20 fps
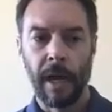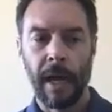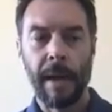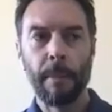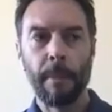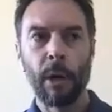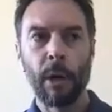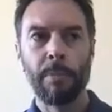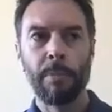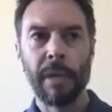
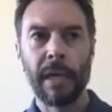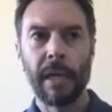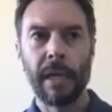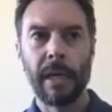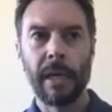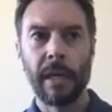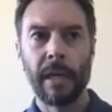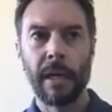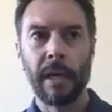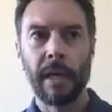
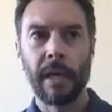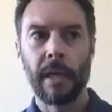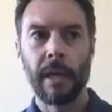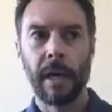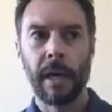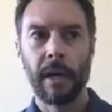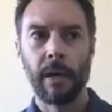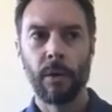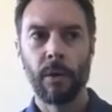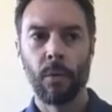MLB,
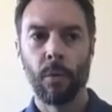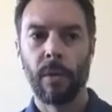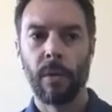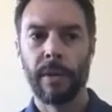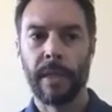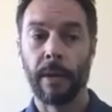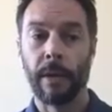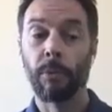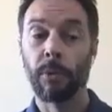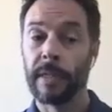
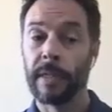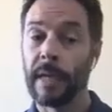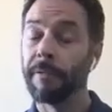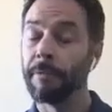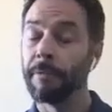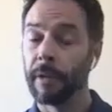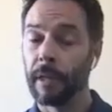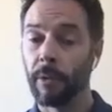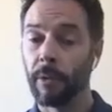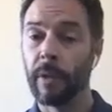they will
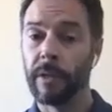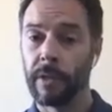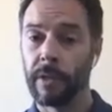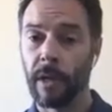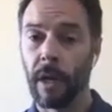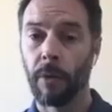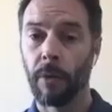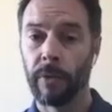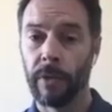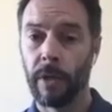definitely
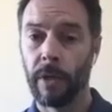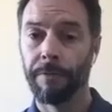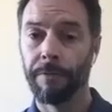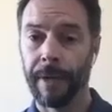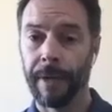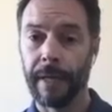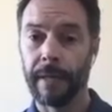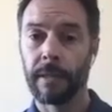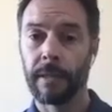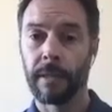restart with no
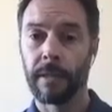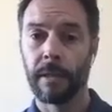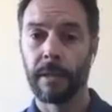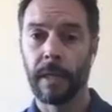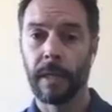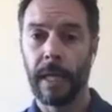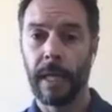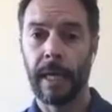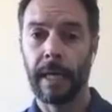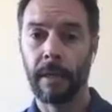fans
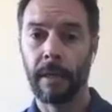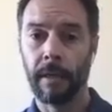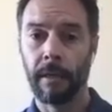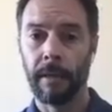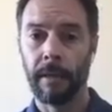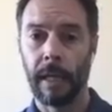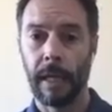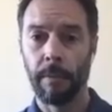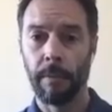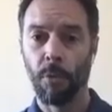
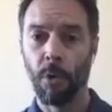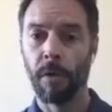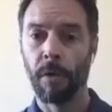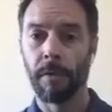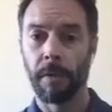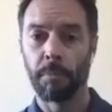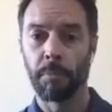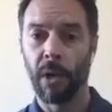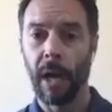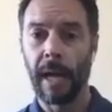and more of
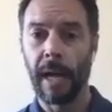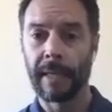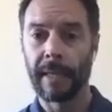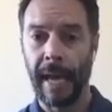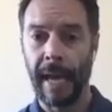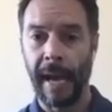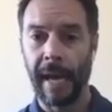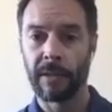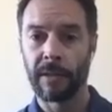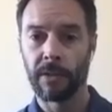a
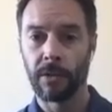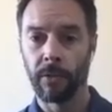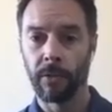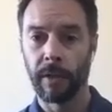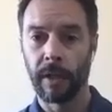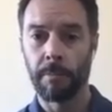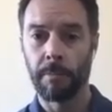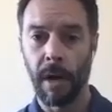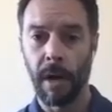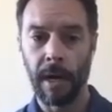broadcast
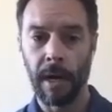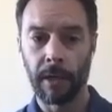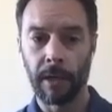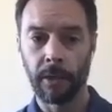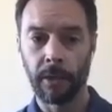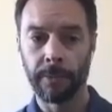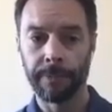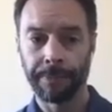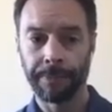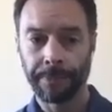only
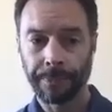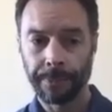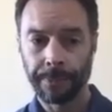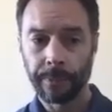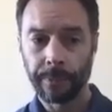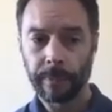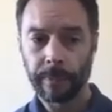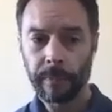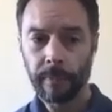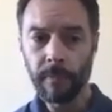model.
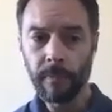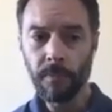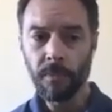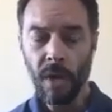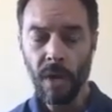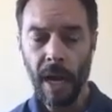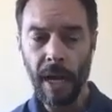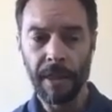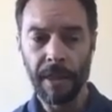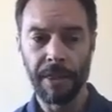
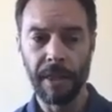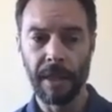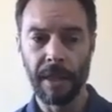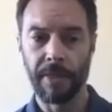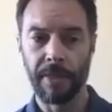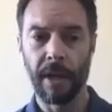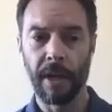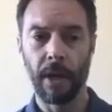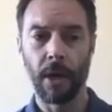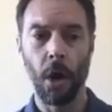I
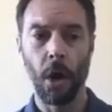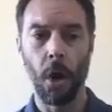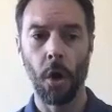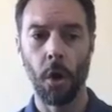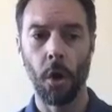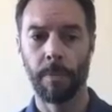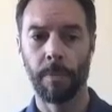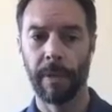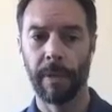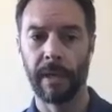think their
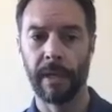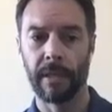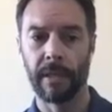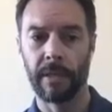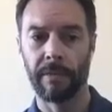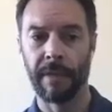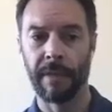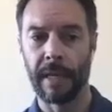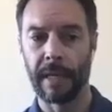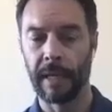hope is
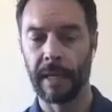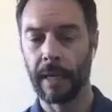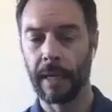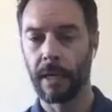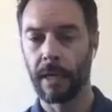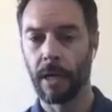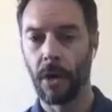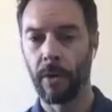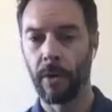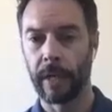if they can
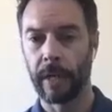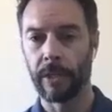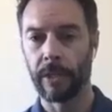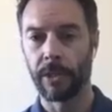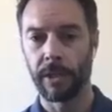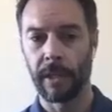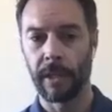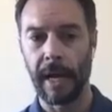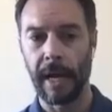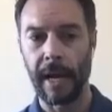get going in
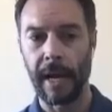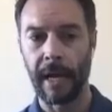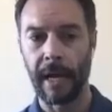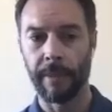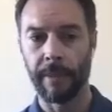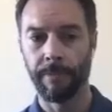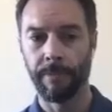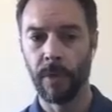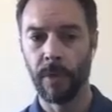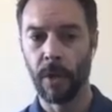
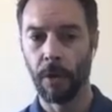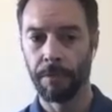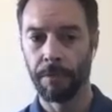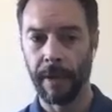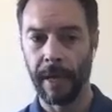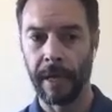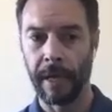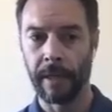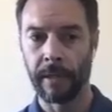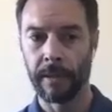July, no
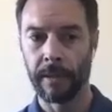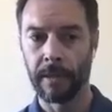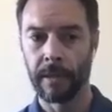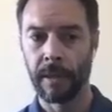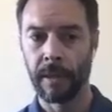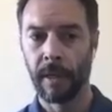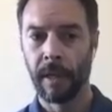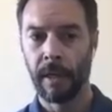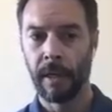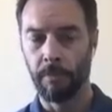fans,
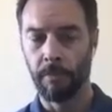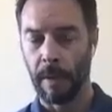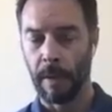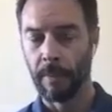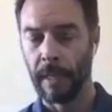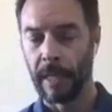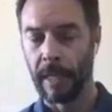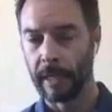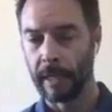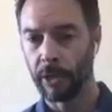
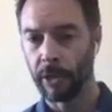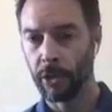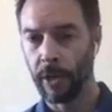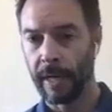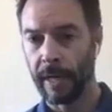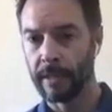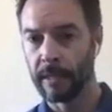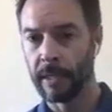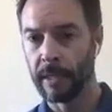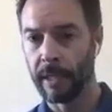maybe they can
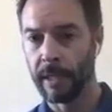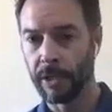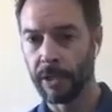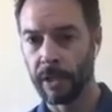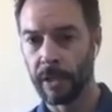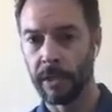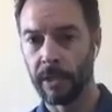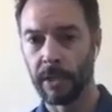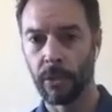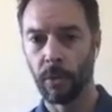
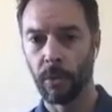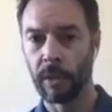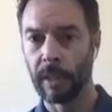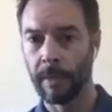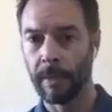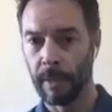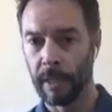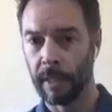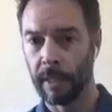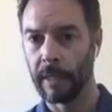transition to a
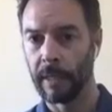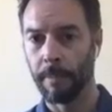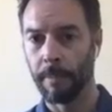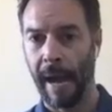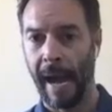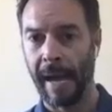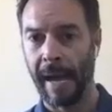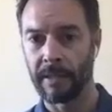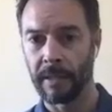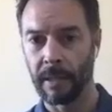limited
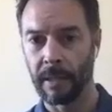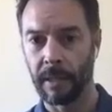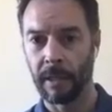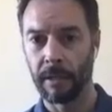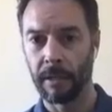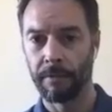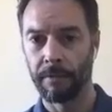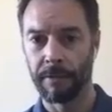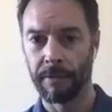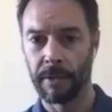
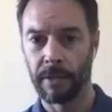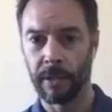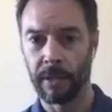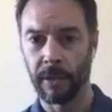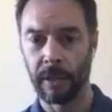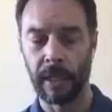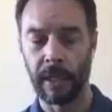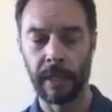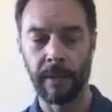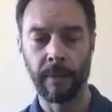capacity
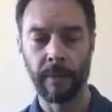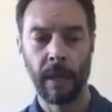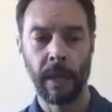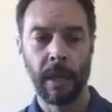facility,